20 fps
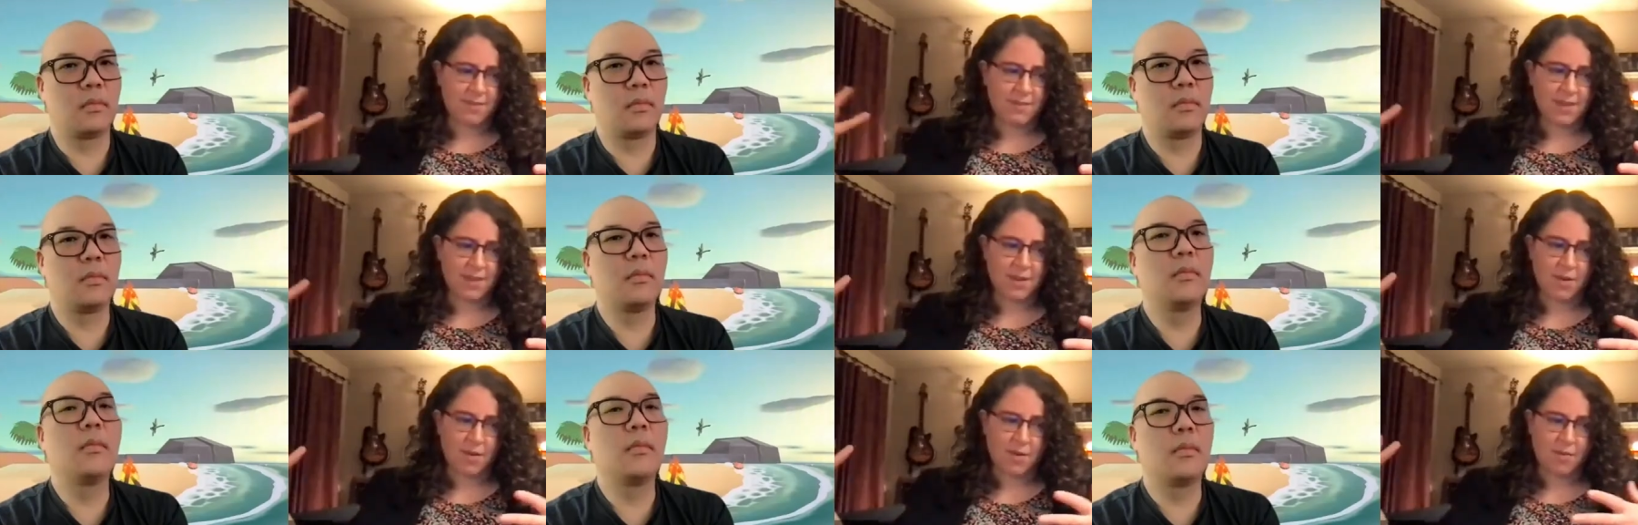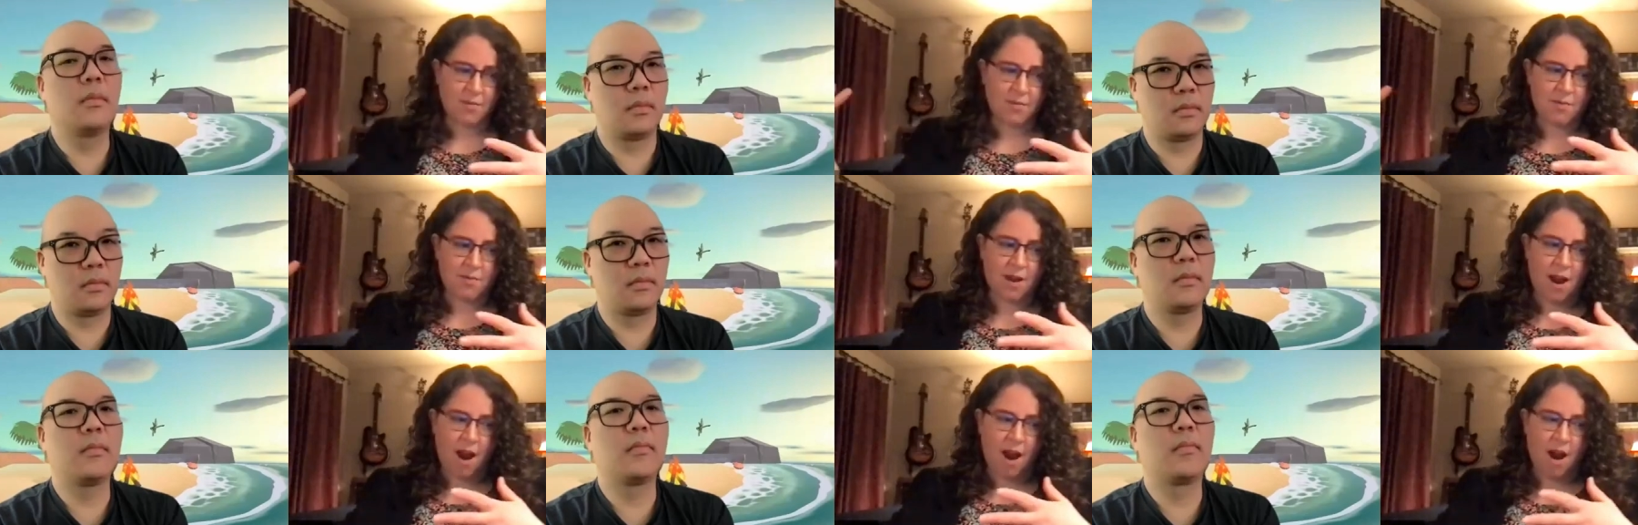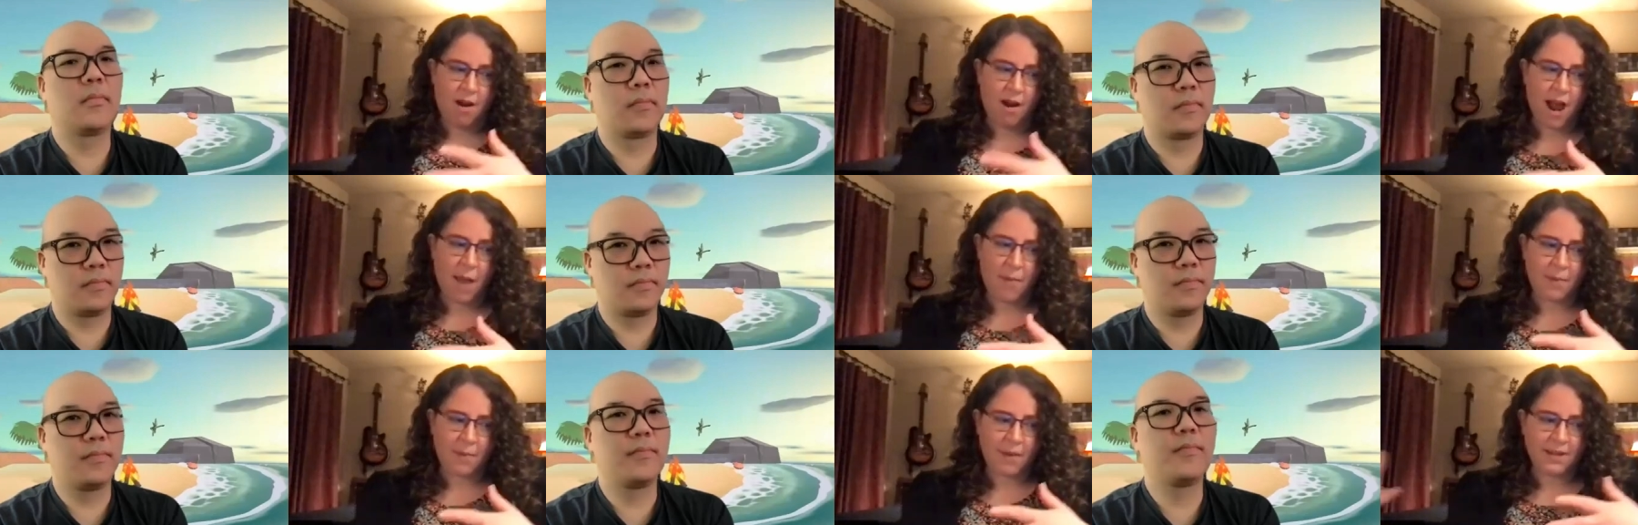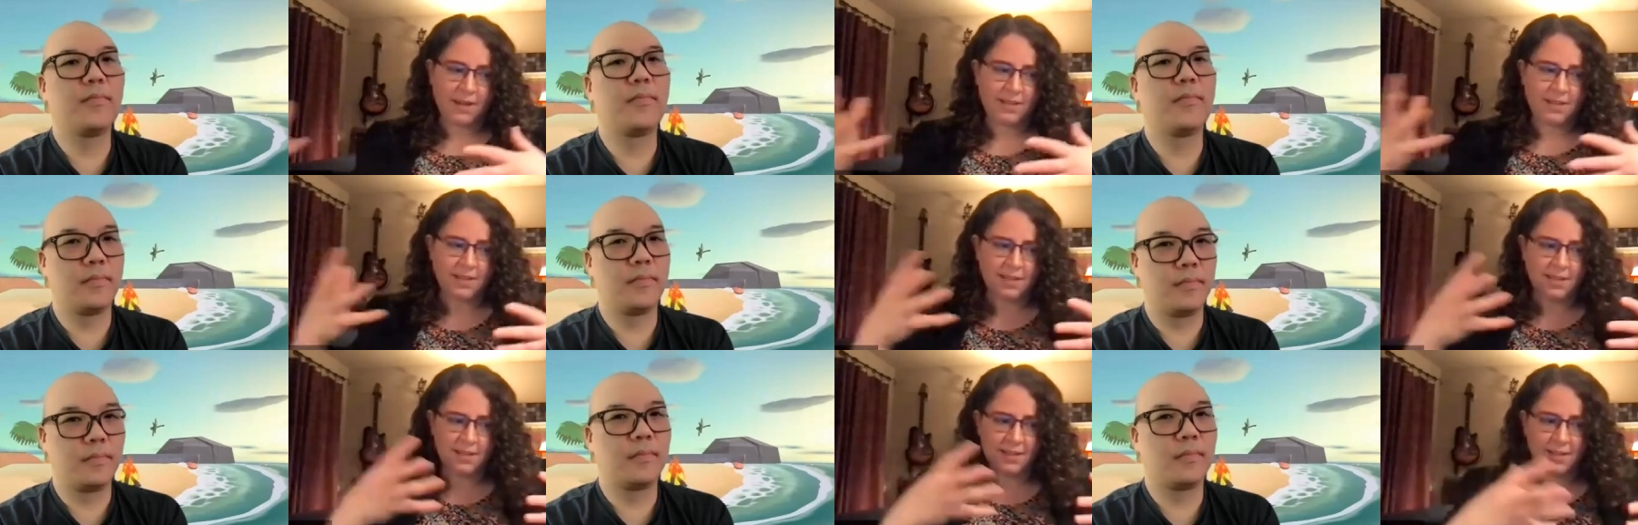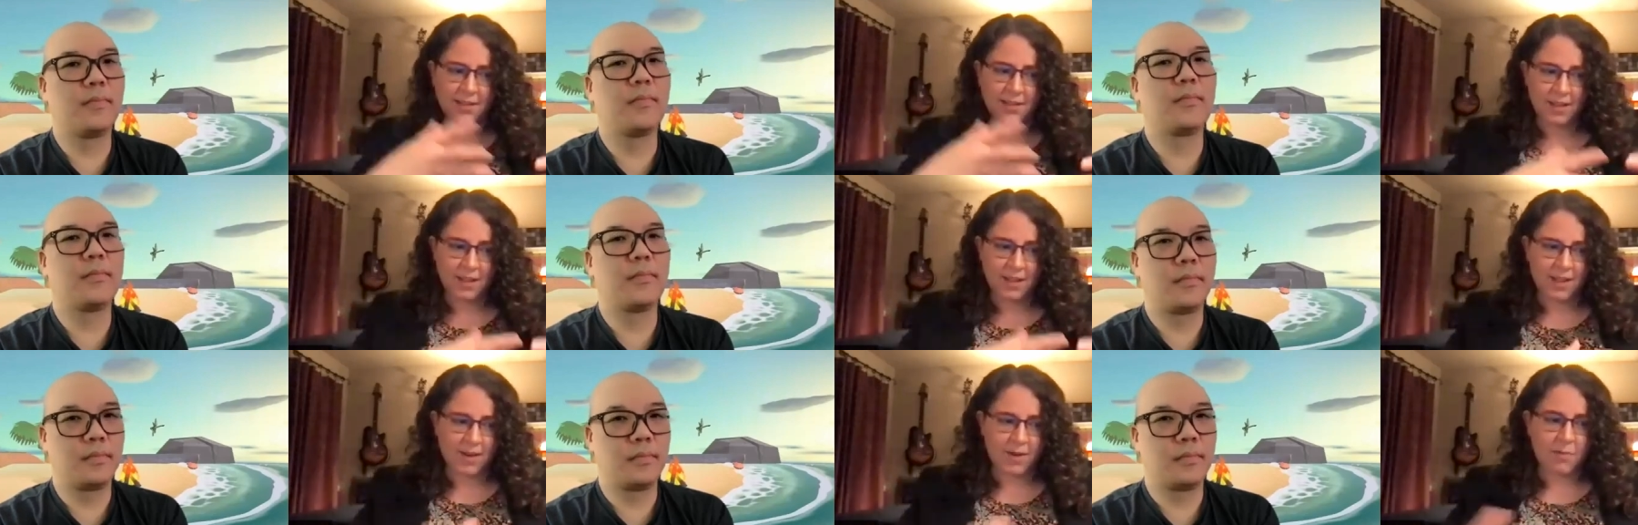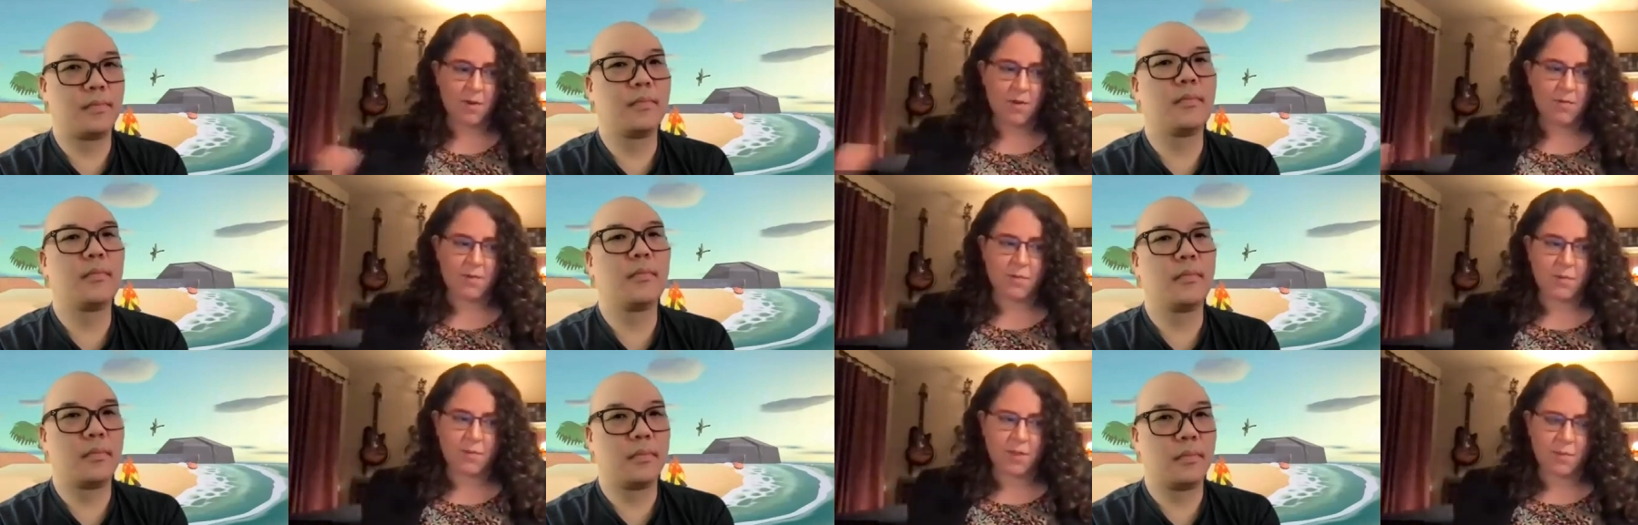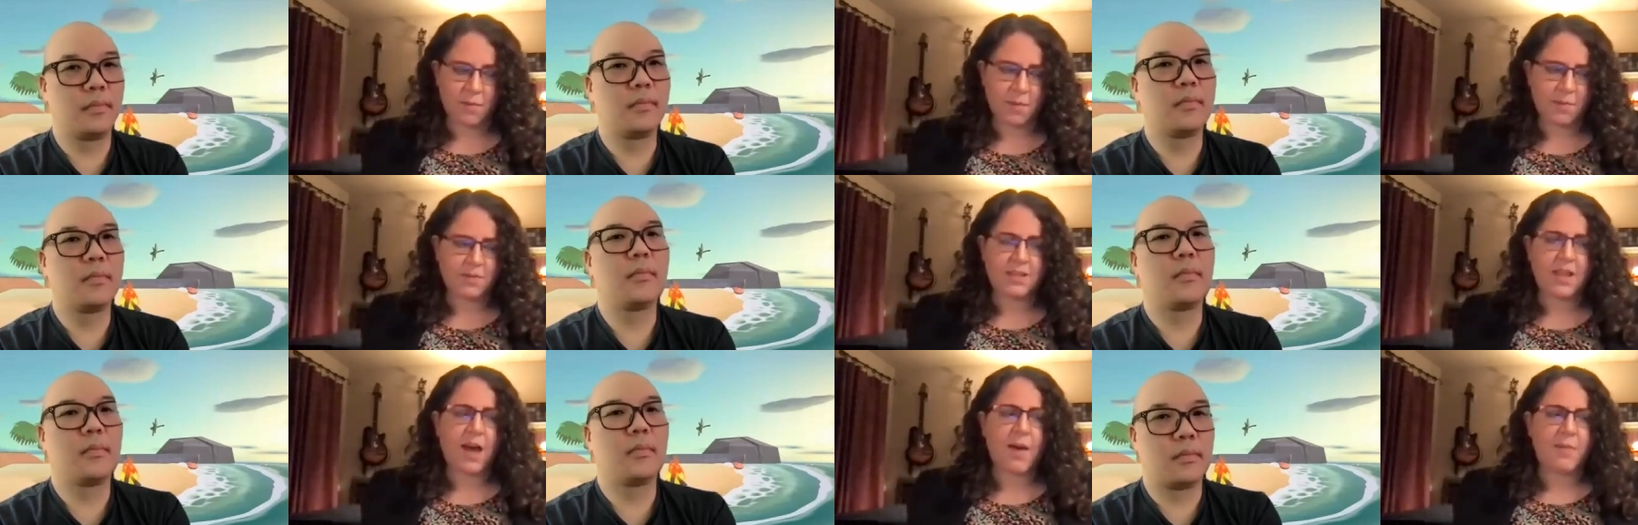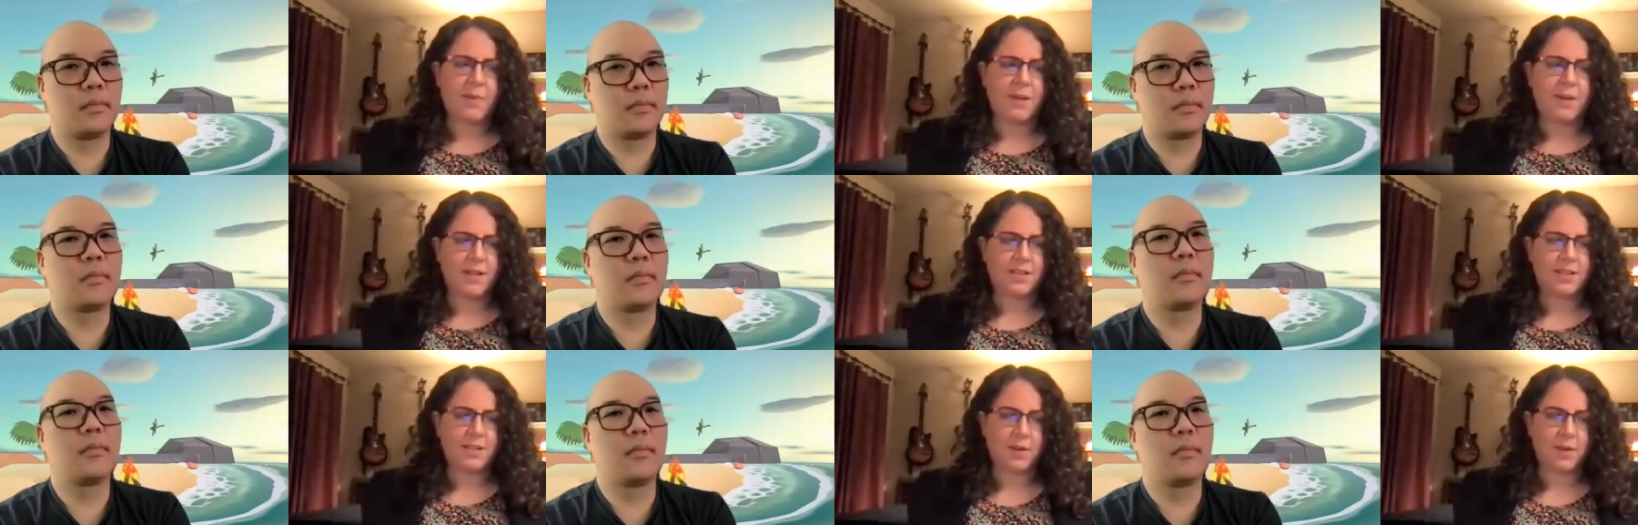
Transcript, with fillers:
Speaker 1: you know, our happiness is interwoven with other people's happiness.